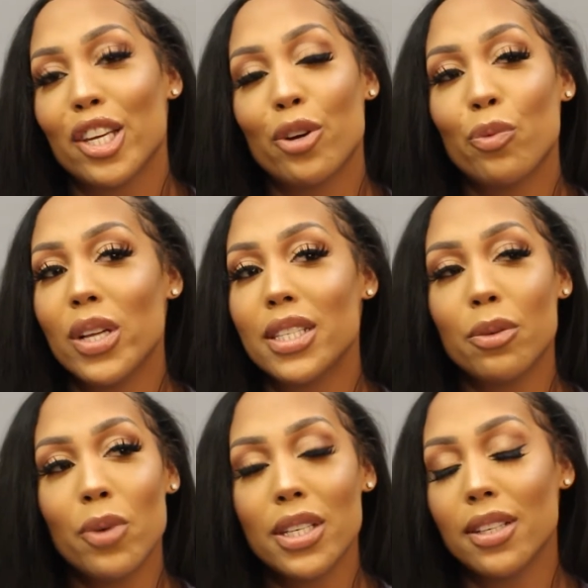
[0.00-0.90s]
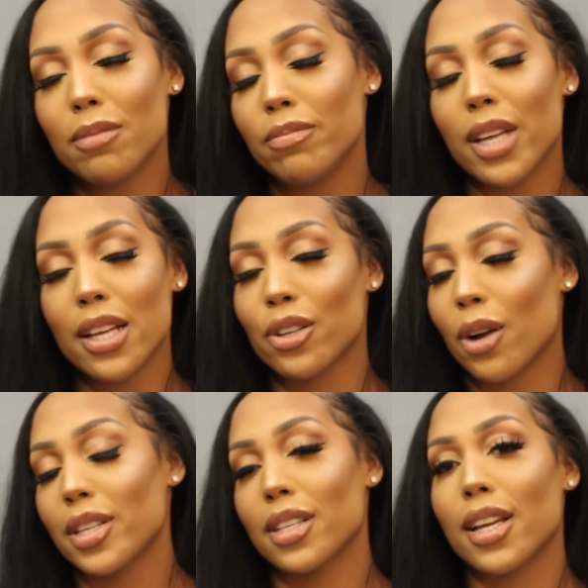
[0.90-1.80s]
You're once a dancer,
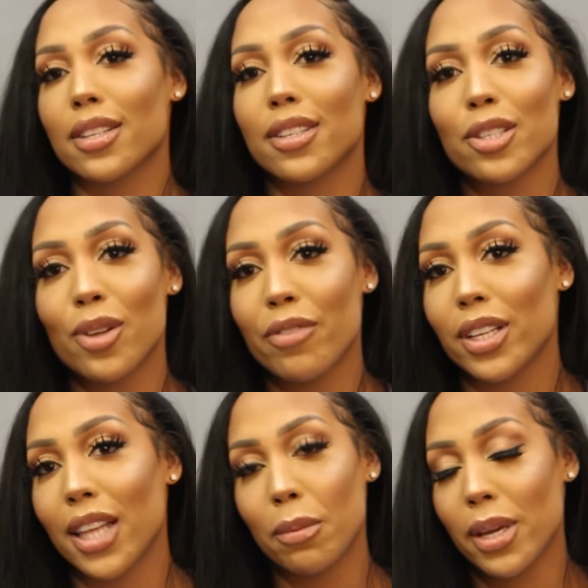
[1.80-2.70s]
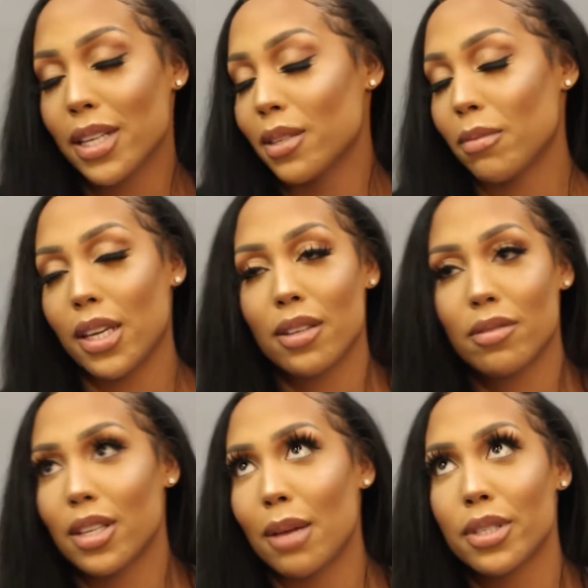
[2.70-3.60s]
always a dancer. So I feel like that'll be into me.
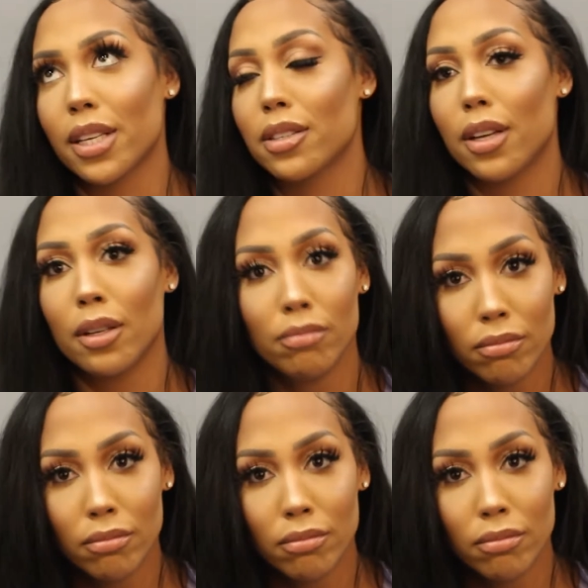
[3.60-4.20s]
So I'm 60.